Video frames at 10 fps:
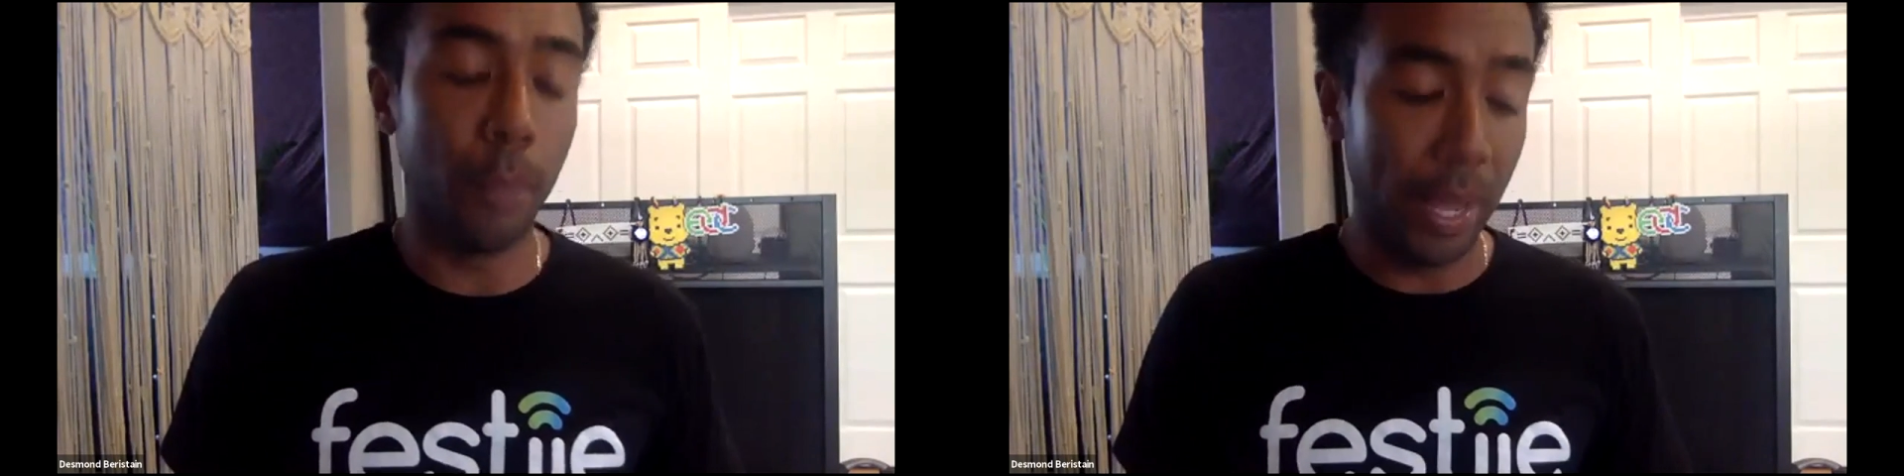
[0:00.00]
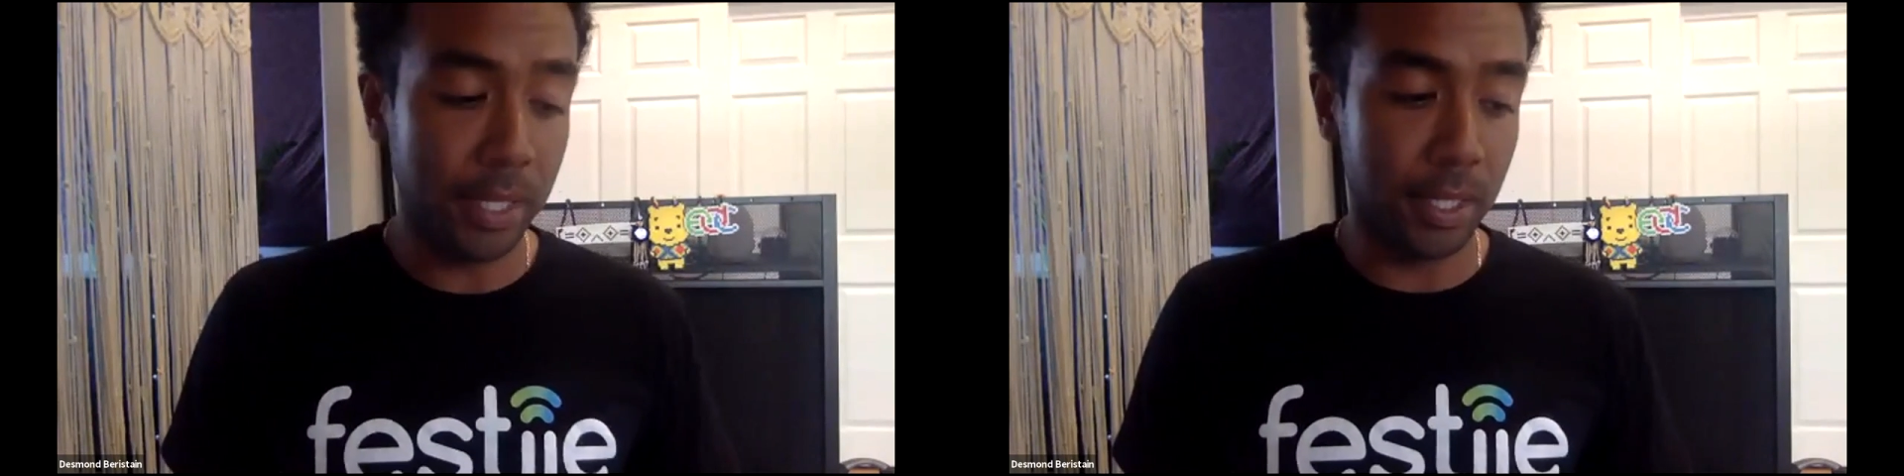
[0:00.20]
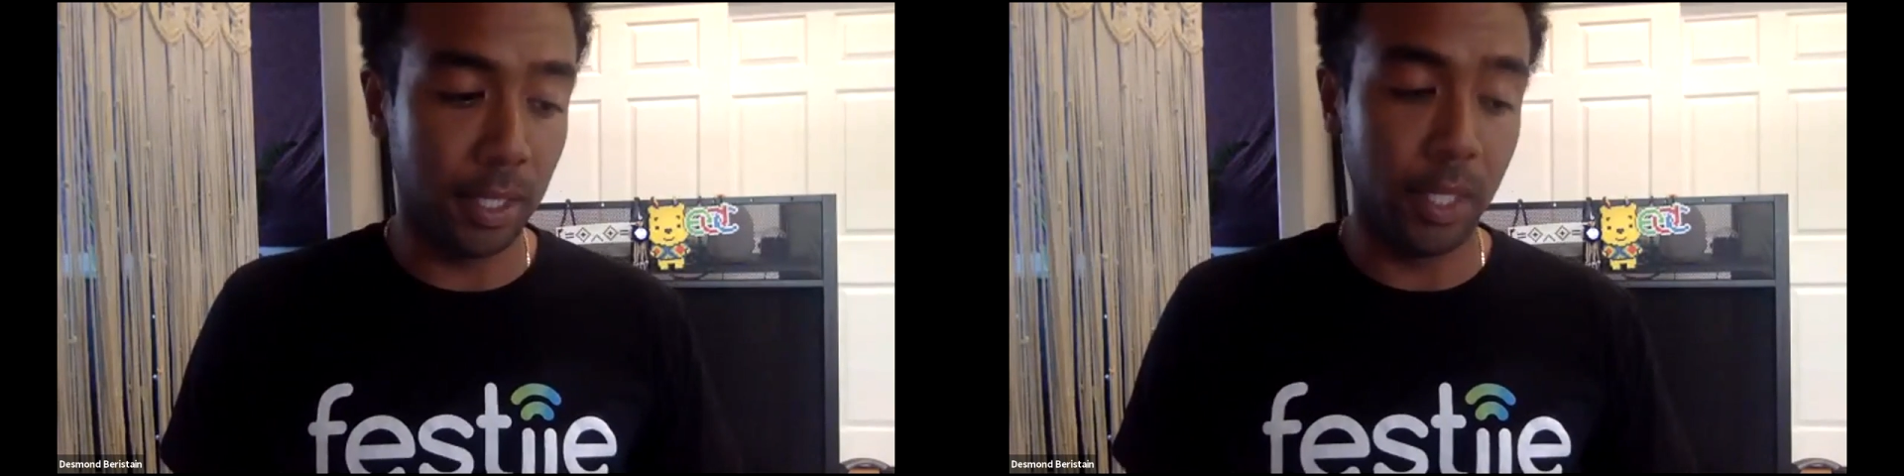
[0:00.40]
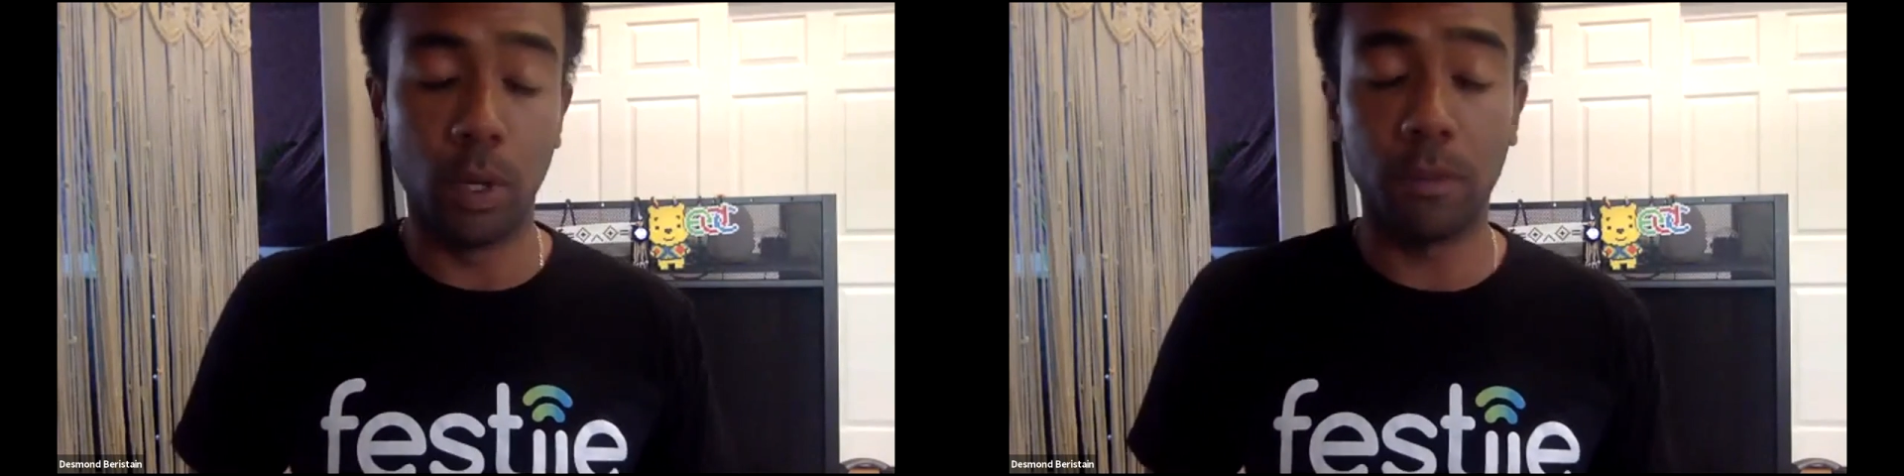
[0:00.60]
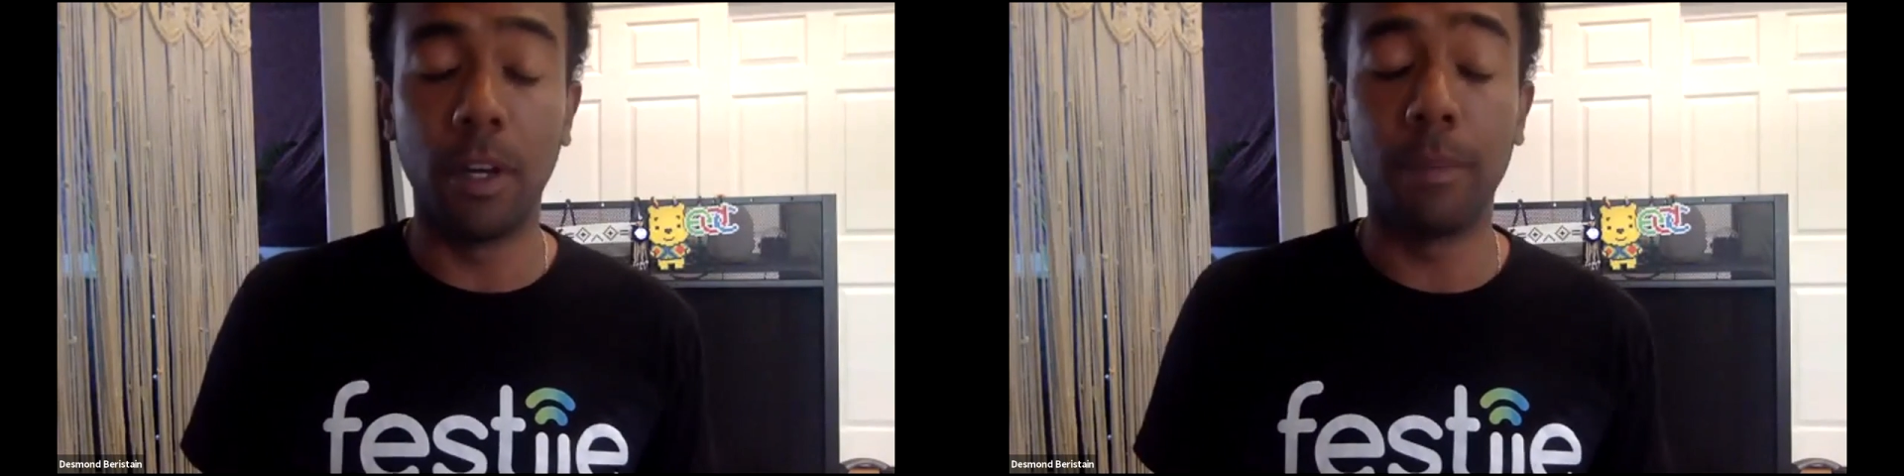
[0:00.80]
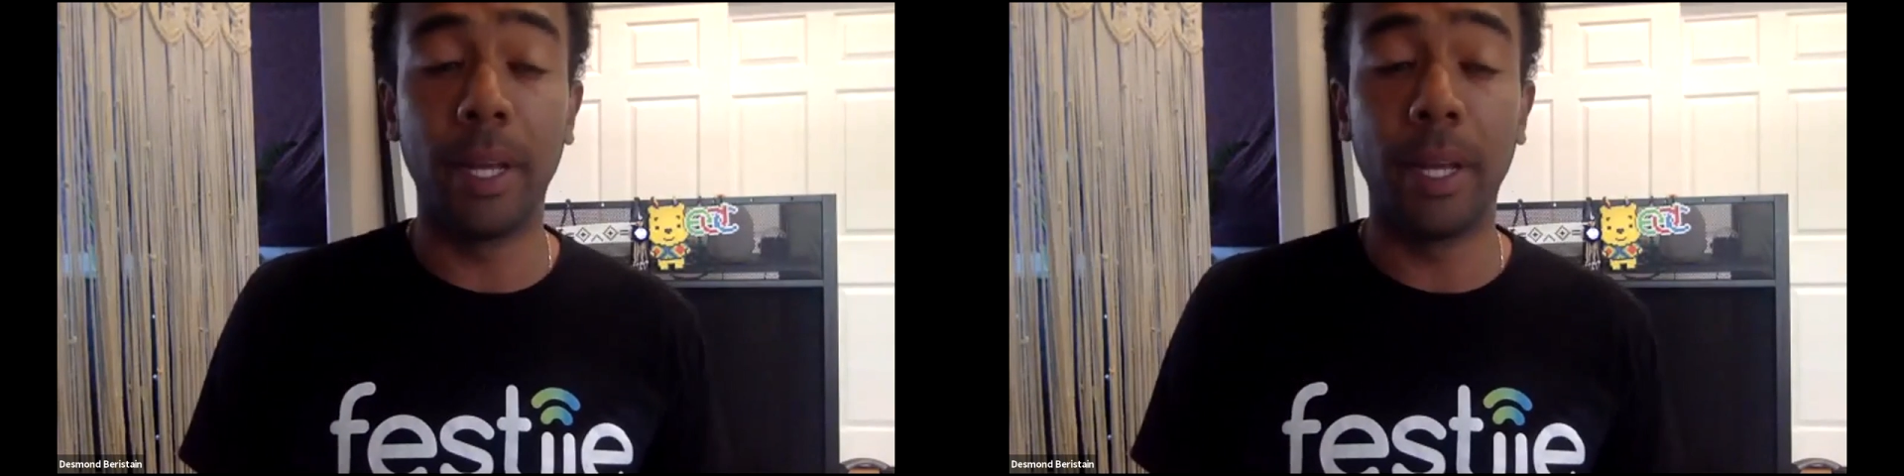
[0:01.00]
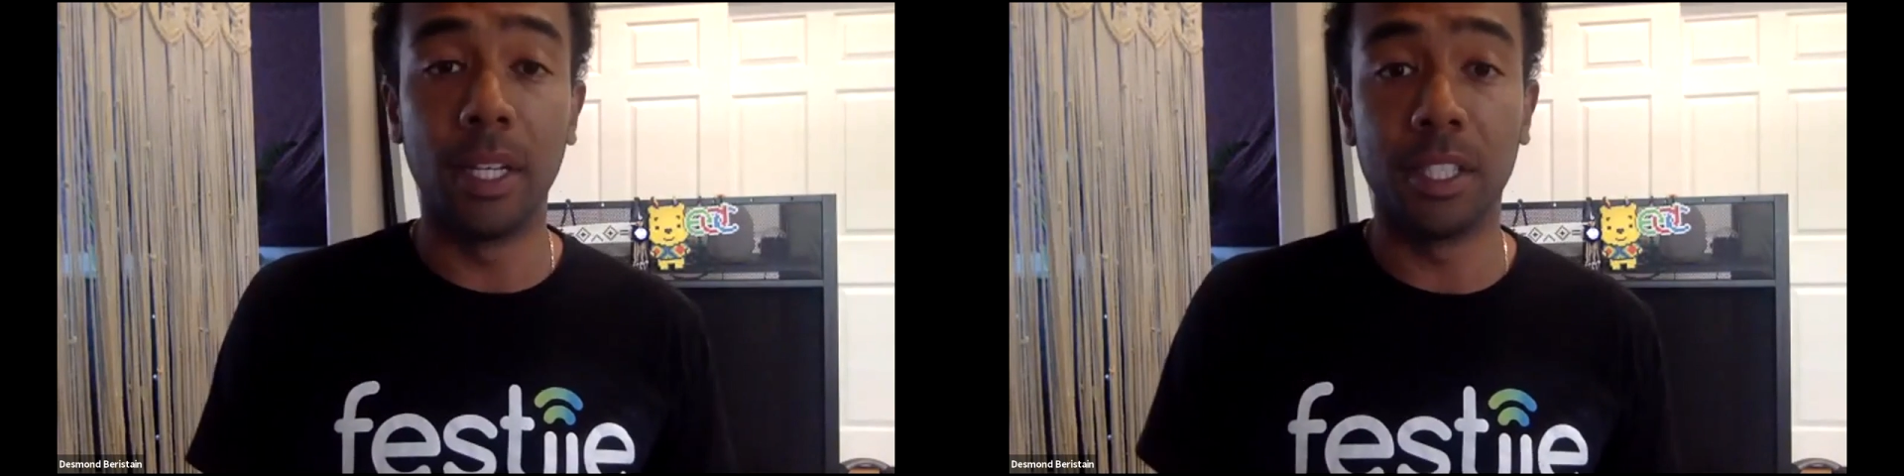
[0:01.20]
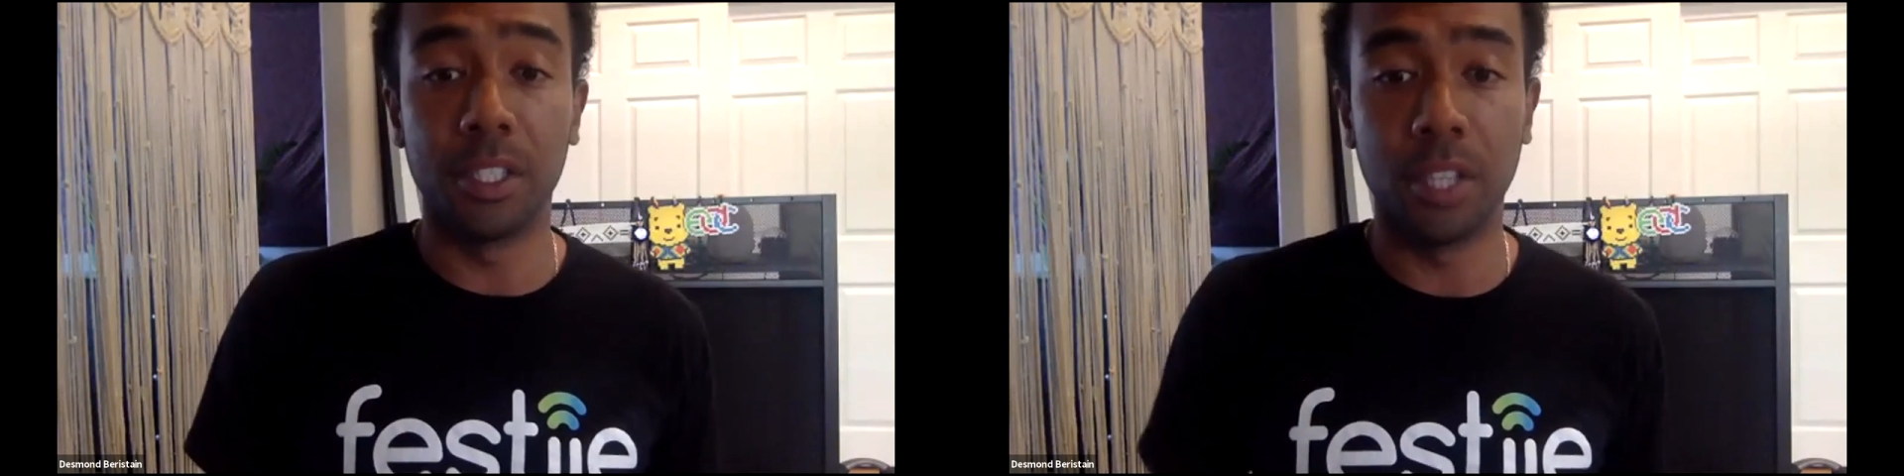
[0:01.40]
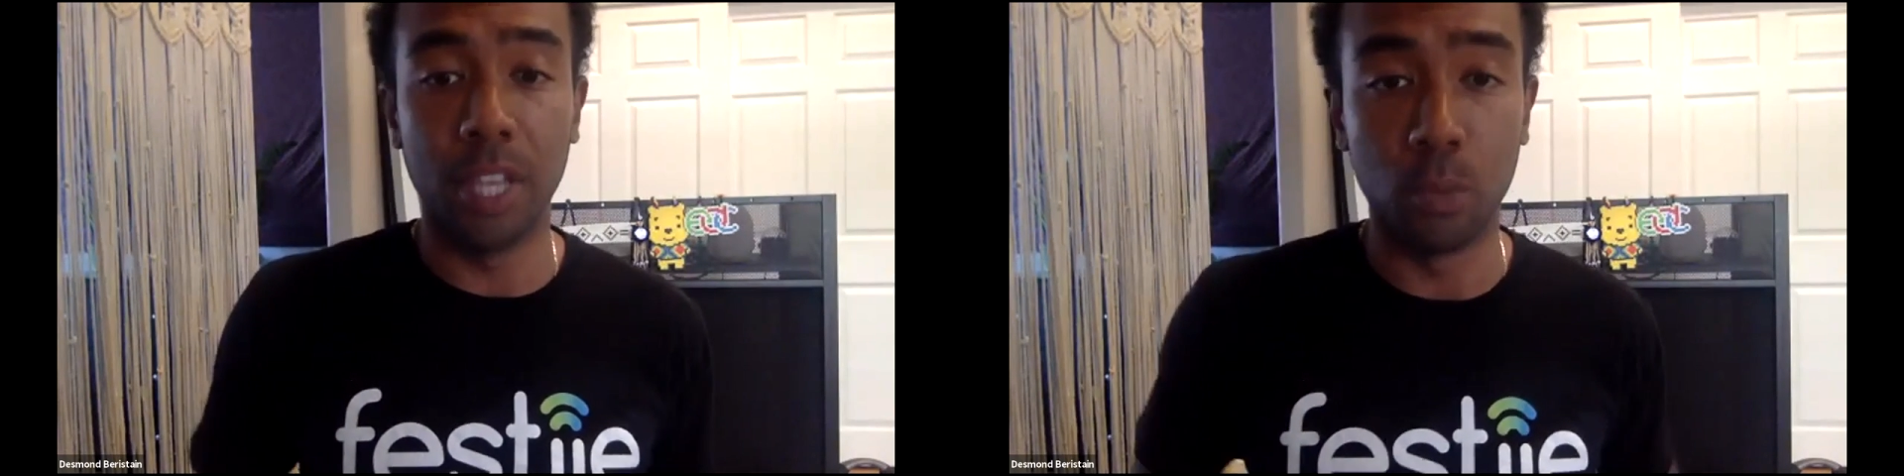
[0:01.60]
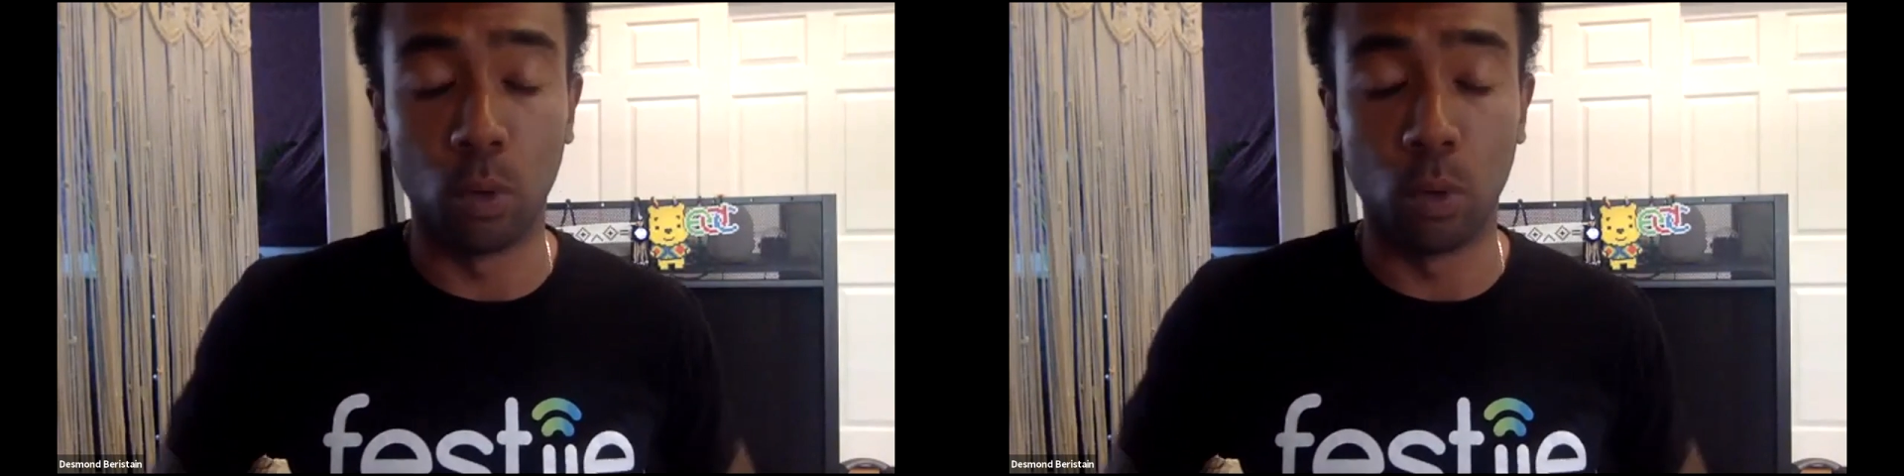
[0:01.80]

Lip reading: Basically, what FunBand does is